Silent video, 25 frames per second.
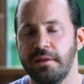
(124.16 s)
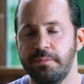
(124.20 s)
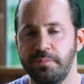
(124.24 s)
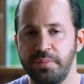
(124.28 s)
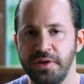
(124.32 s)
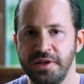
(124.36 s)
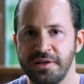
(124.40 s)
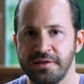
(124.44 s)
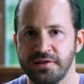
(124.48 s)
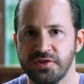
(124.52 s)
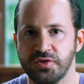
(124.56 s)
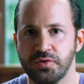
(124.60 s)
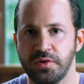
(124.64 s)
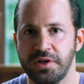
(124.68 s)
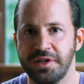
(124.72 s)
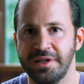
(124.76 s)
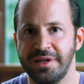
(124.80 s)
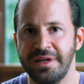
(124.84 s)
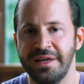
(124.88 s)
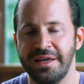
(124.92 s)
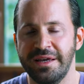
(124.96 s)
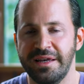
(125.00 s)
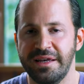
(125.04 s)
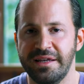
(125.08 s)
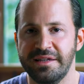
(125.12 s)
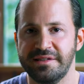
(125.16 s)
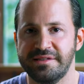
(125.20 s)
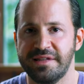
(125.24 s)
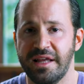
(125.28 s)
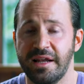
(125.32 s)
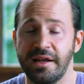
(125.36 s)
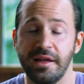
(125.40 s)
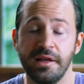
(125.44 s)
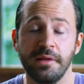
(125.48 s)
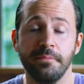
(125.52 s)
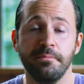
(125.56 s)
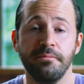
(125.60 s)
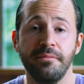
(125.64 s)
a penis ring is
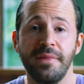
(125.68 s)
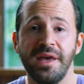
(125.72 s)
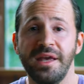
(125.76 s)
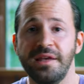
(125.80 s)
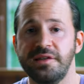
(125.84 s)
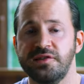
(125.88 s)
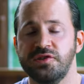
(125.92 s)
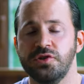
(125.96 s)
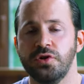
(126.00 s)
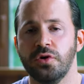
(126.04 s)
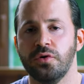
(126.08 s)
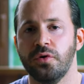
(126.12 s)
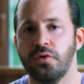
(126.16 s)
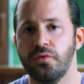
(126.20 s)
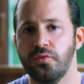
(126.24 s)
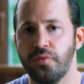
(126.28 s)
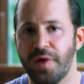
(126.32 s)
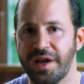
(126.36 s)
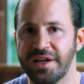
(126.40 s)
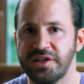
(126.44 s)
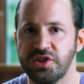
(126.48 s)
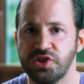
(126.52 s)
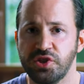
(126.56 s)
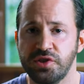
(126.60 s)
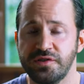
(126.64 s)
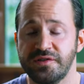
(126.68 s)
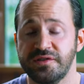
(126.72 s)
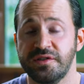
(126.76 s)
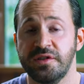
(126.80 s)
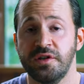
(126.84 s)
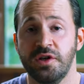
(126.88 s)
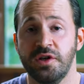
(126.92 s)
that it makes your erections